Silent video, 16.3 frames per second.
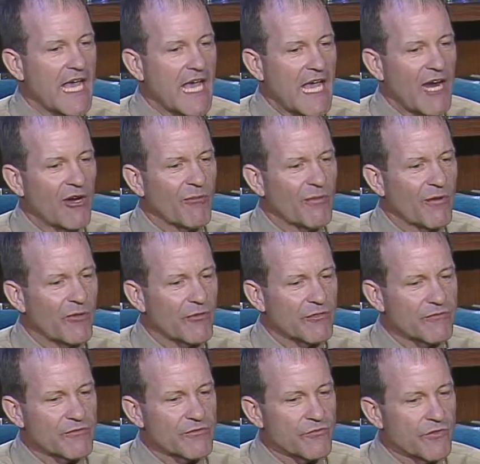Our
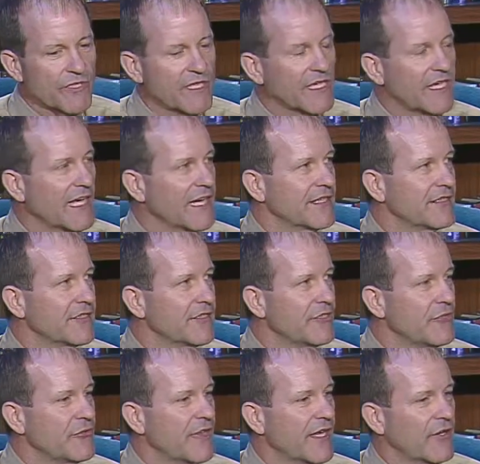programs really like to
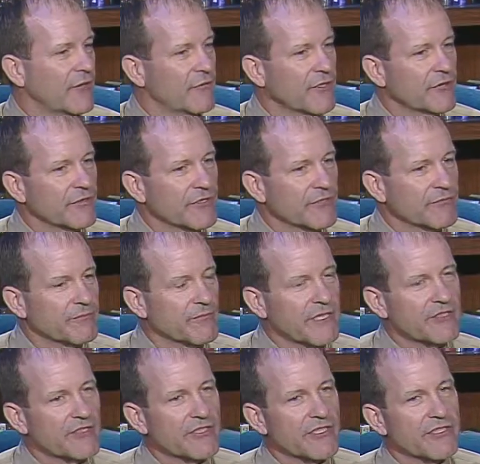do that. We were
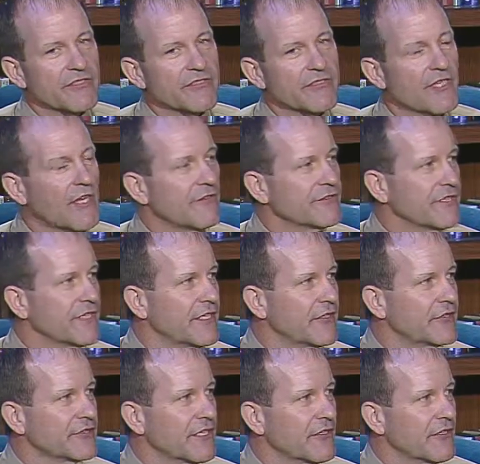mentioning the soft
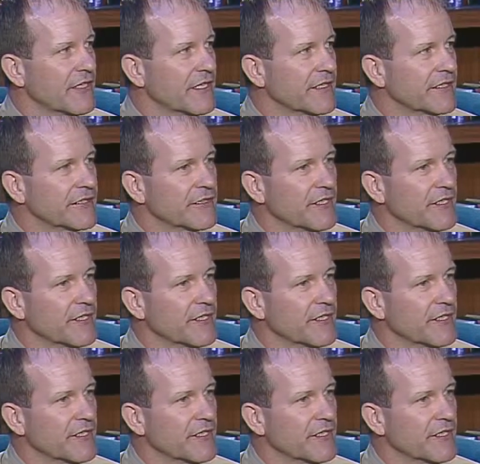skills earlier.